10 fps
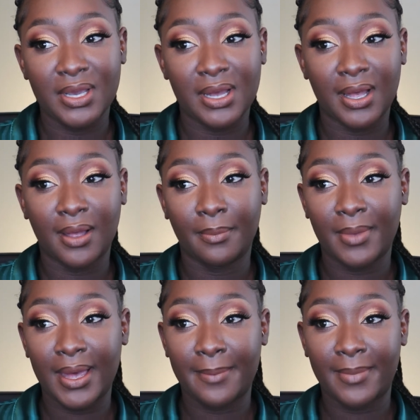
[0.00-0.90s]

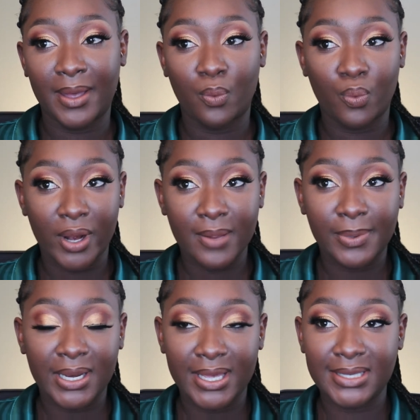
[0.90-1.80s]
at my
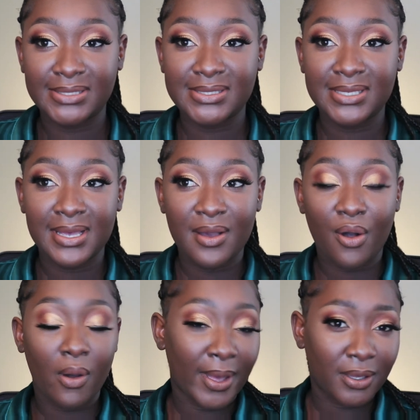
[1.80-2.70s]
workplace.
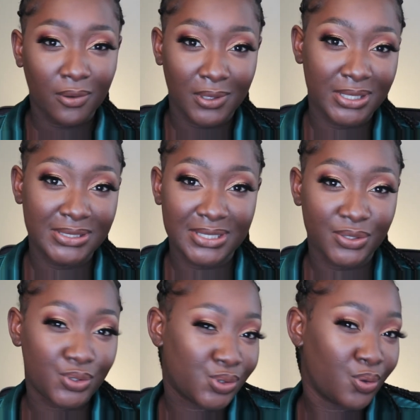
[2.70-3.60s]
All my colleagues are
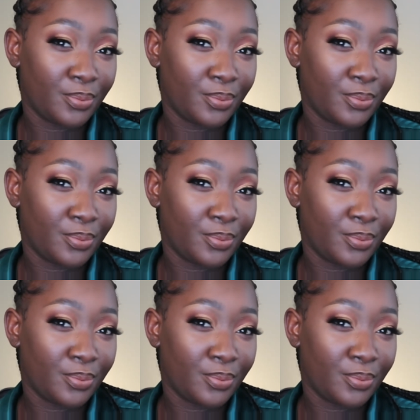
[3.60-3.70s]
so